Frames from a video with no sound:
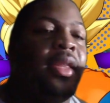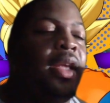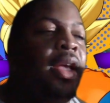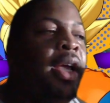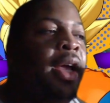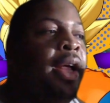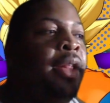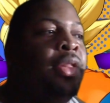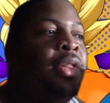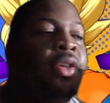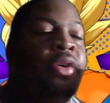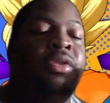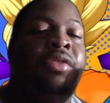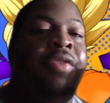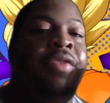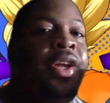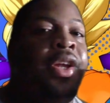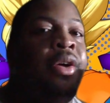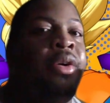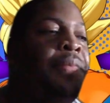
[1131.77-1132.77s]
And those
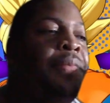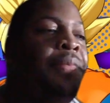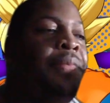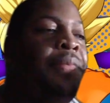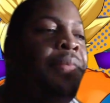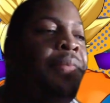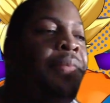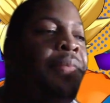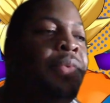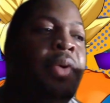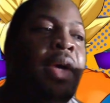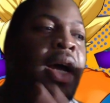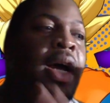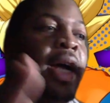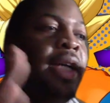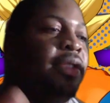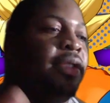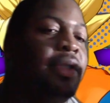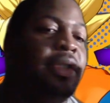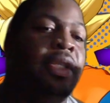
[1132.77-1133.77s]
videos are up. You
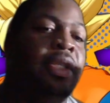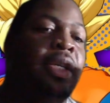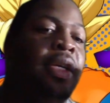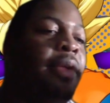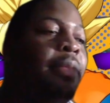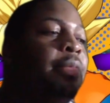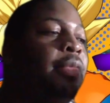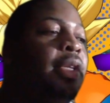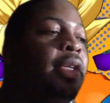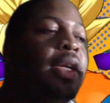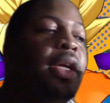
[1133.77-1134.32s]
guys will see them.